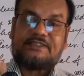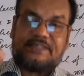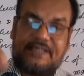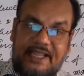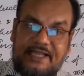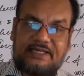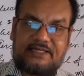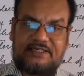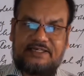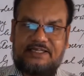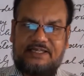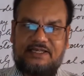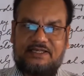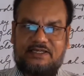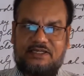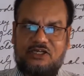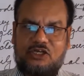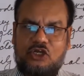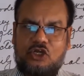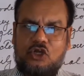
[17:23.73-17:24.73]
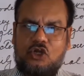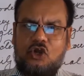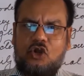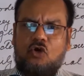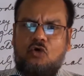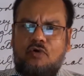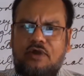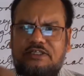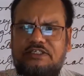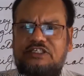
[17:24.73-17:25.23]
technique,
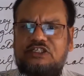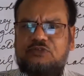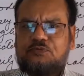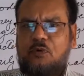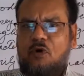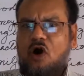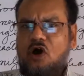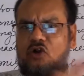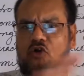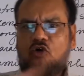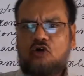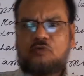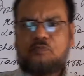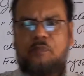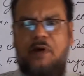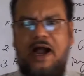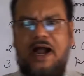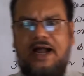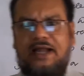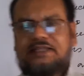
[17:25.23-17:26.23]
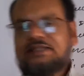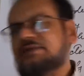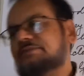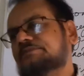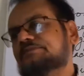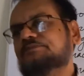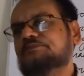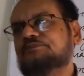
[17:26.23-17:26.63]
which is followed by